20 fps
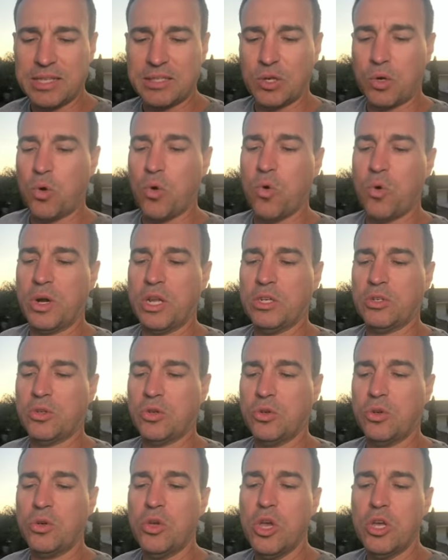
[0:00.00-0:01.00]
That's according
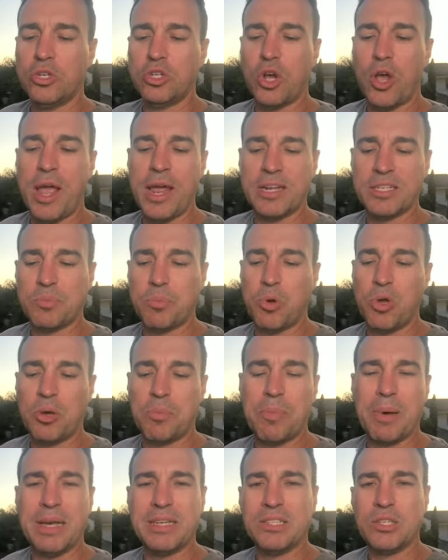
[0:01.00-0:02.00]
to
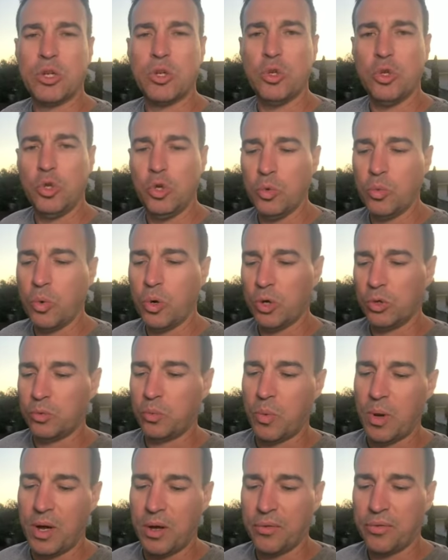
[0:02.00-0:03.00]
Johannesburg based New
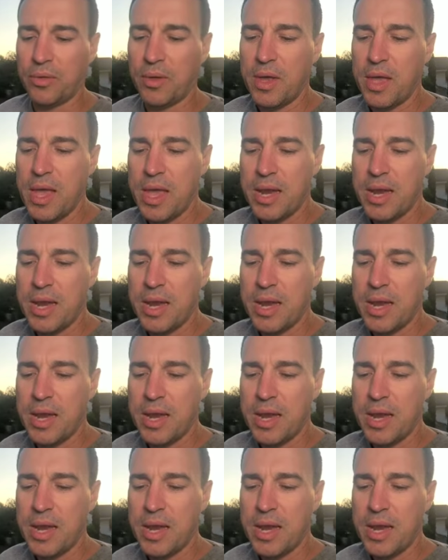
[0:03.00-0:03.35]
World Wealth.